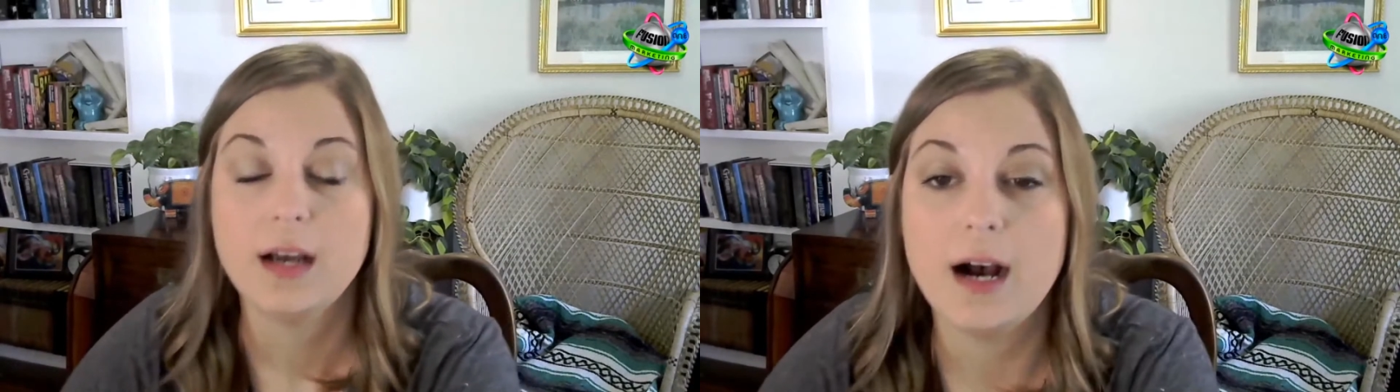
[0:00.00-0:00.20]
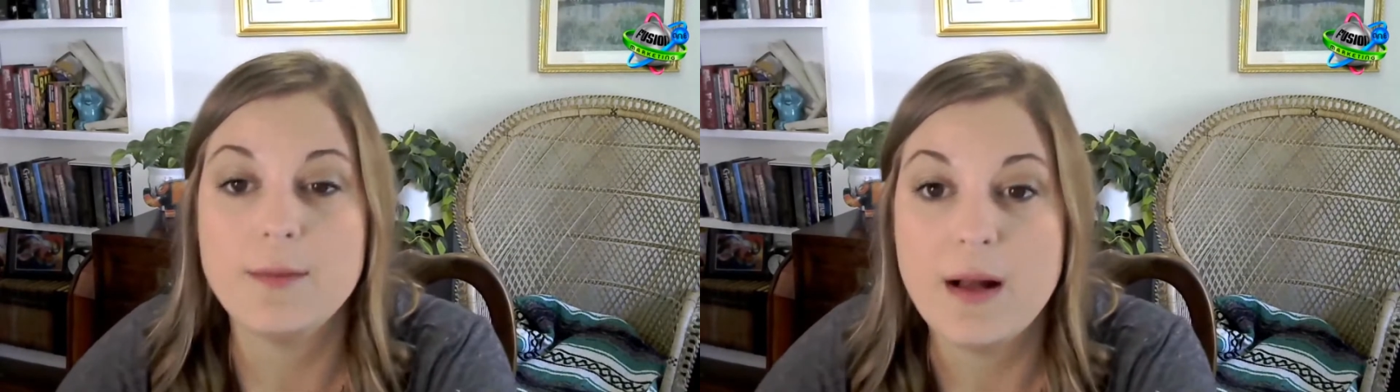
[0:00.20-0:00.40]

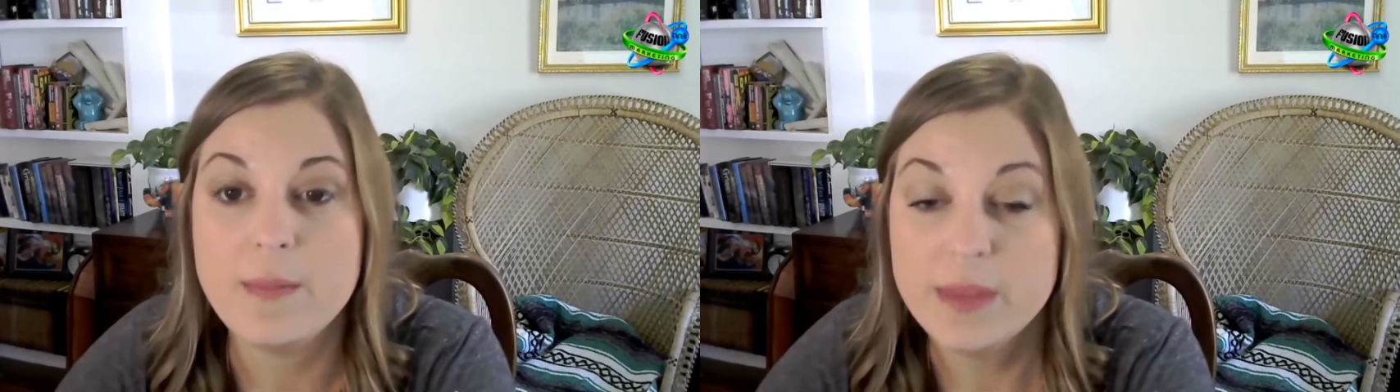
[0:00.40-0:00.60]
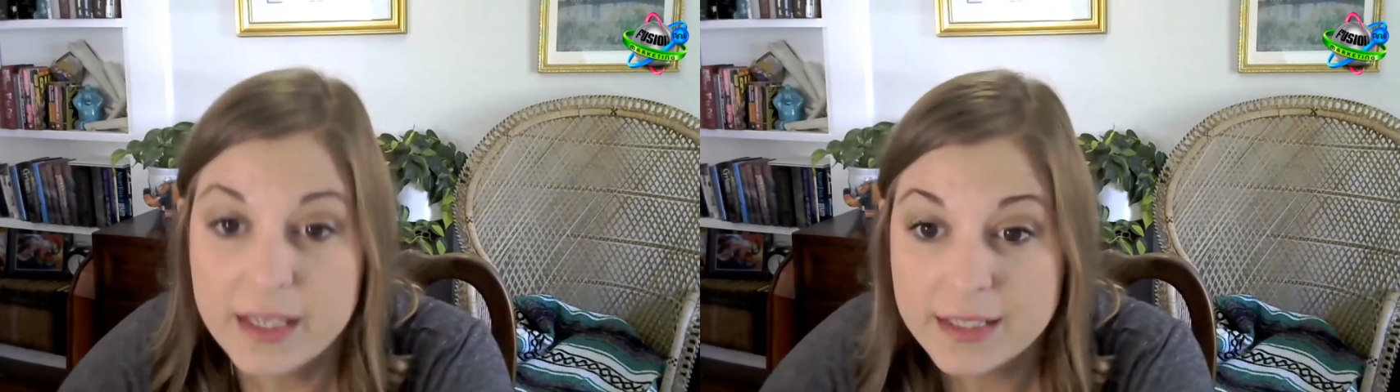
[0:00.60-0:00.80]

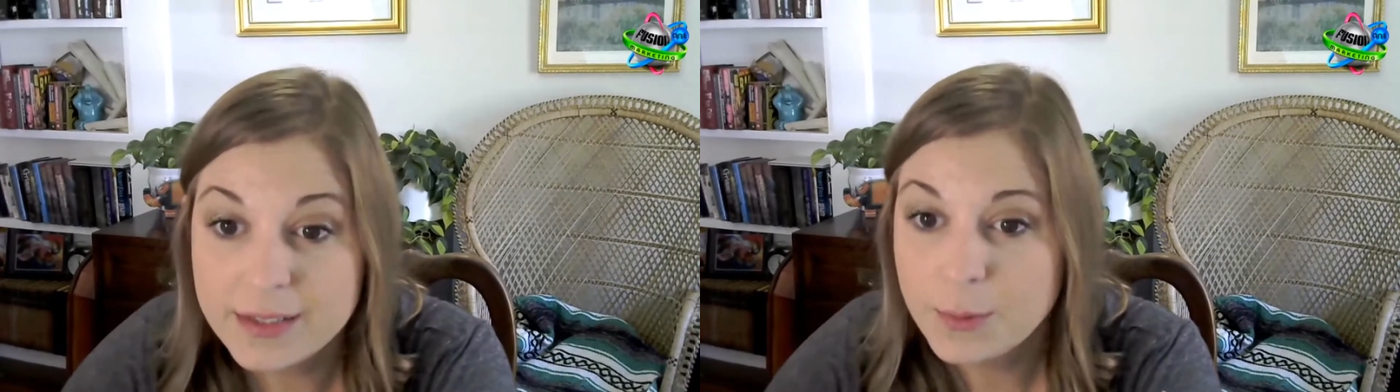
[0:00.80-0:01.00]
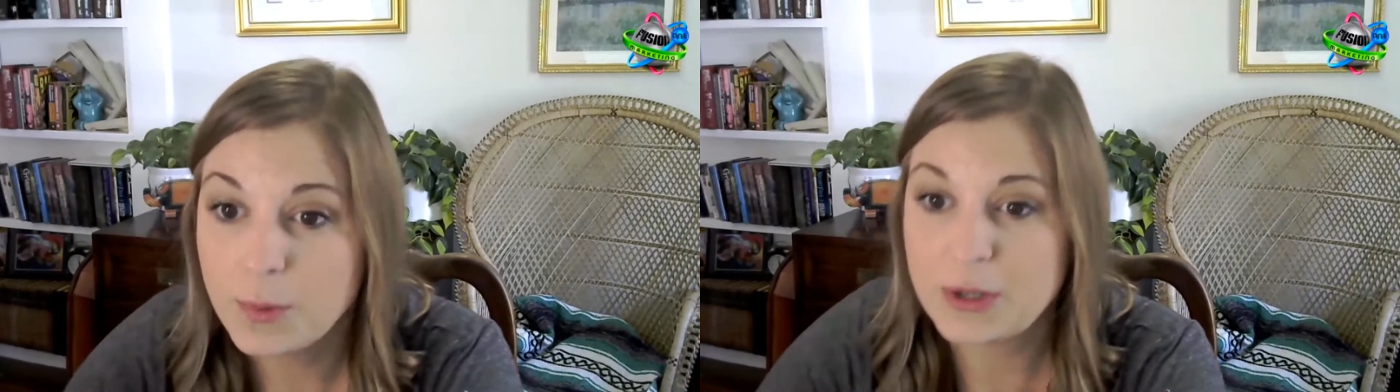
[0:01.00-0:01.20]
And
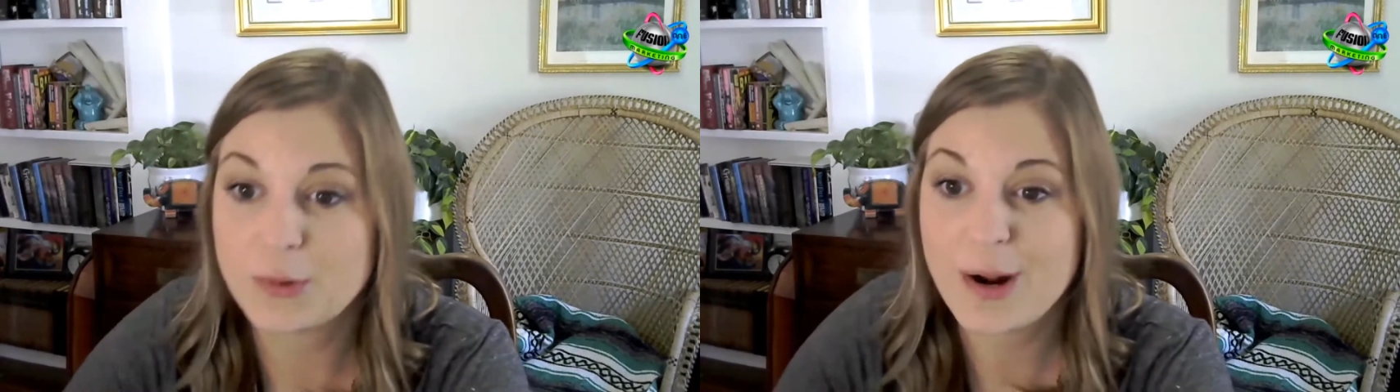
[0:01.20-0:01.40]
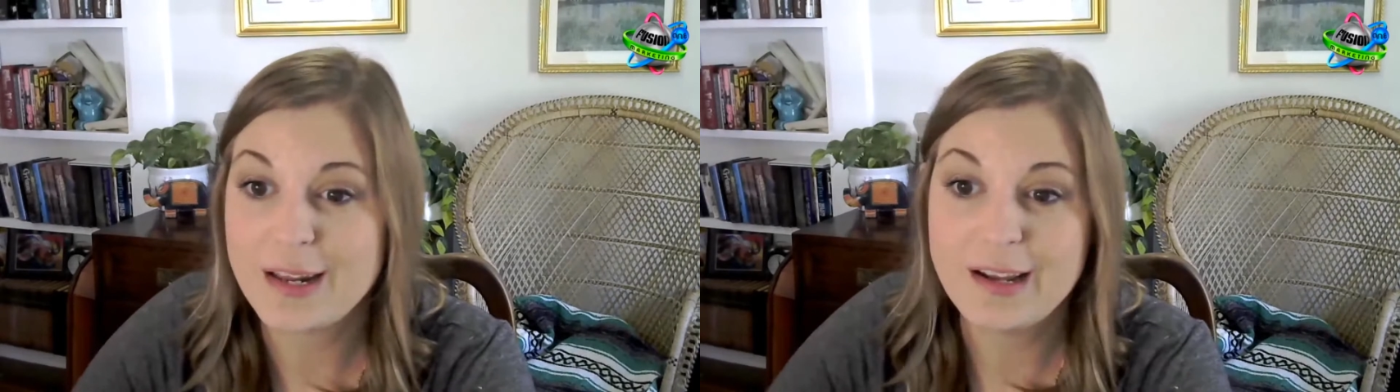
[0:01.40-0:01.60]
then when
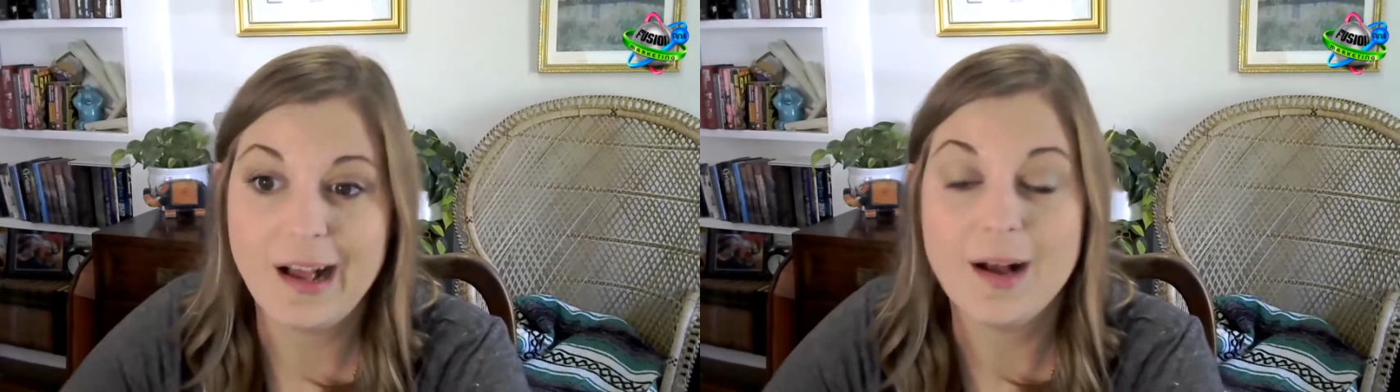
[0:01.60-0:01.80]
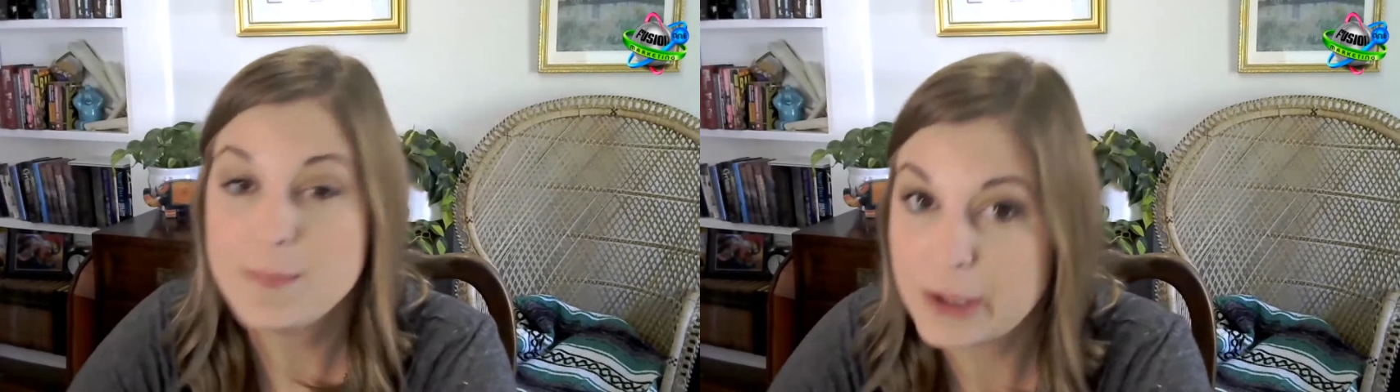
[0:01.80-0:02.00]
you're ready
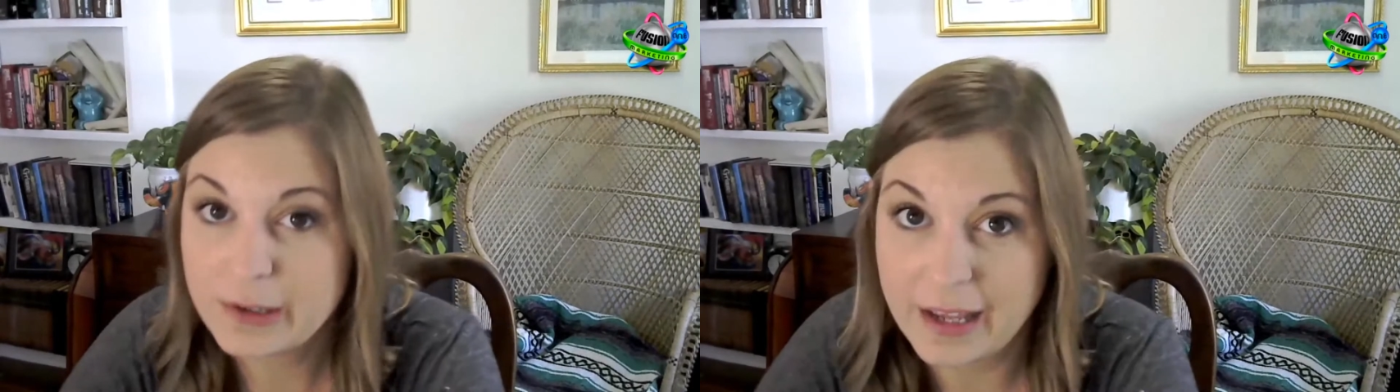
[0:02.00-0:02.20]
to up your